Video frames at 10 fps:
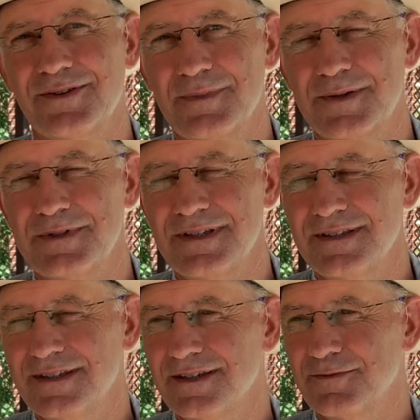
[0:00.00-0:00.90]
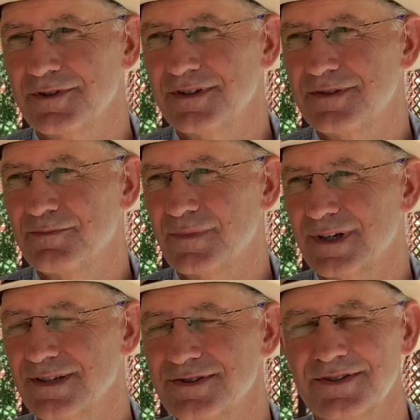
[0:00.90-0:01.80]
Maybe it would
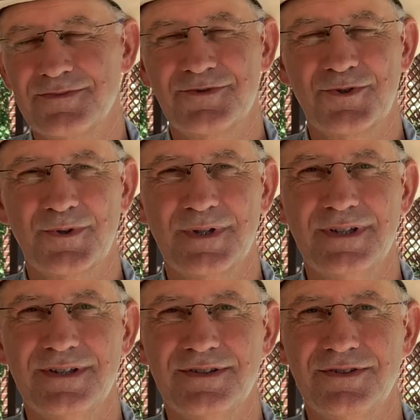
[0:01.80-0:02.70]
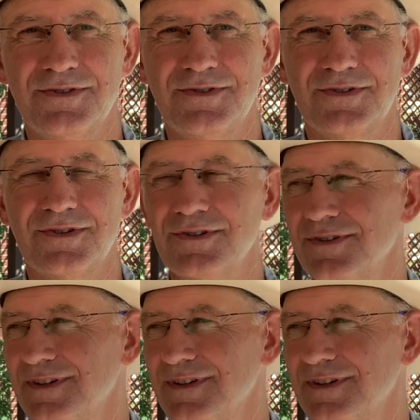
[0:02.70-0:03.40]
bring some joy to your